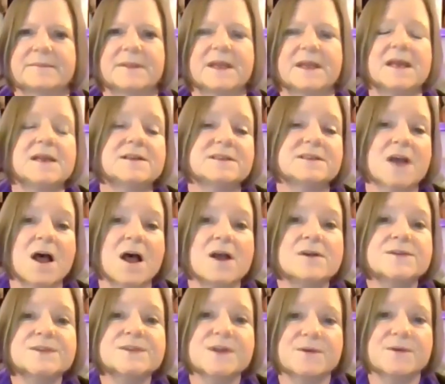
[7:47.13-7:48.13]
It is
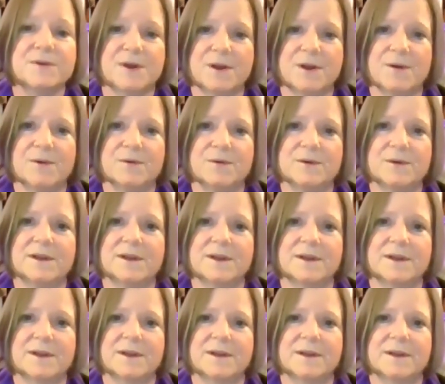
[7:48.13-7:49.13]
also known
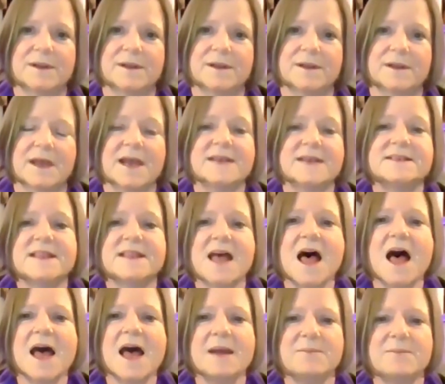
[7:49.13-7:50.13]
as the
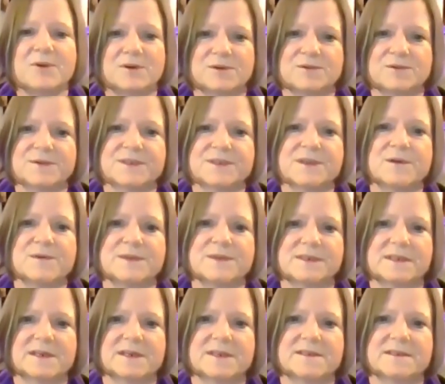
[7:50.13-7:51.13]
hibernal
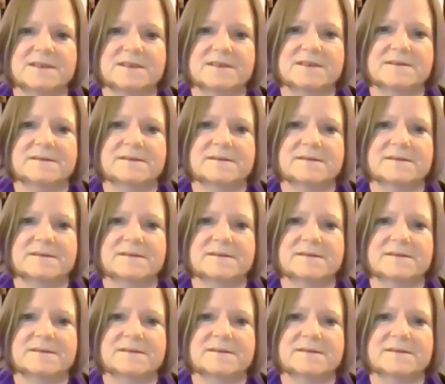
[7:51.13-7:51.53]
solstice.